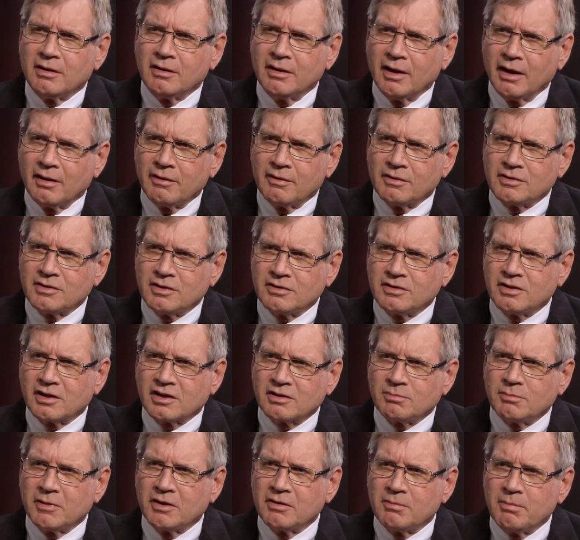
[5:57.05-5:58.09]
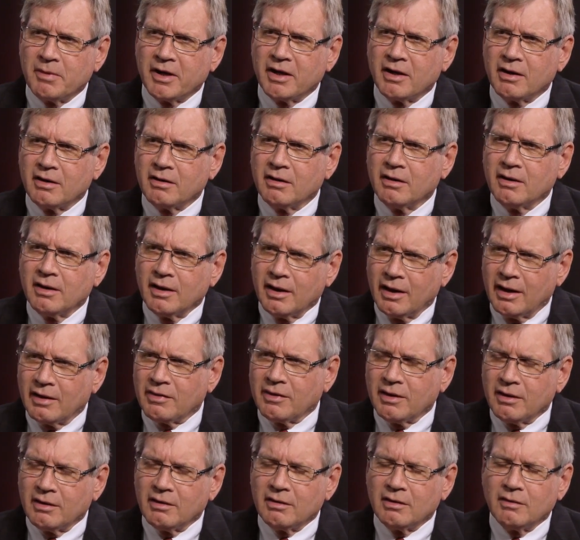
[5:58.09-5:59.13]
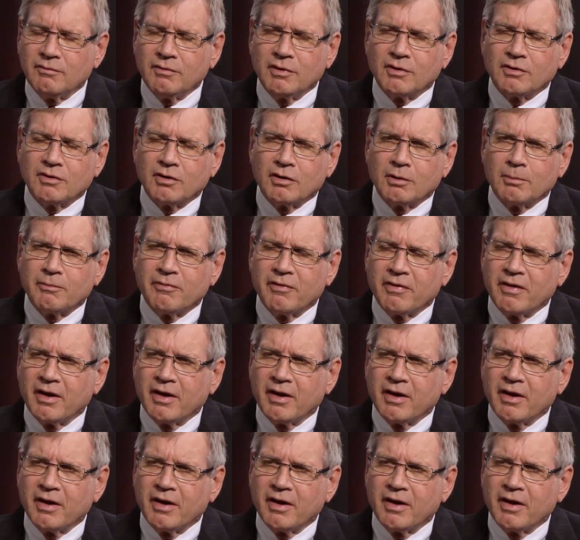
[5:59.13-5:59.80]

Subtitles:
Now there's a 6-month ban at the end of your term for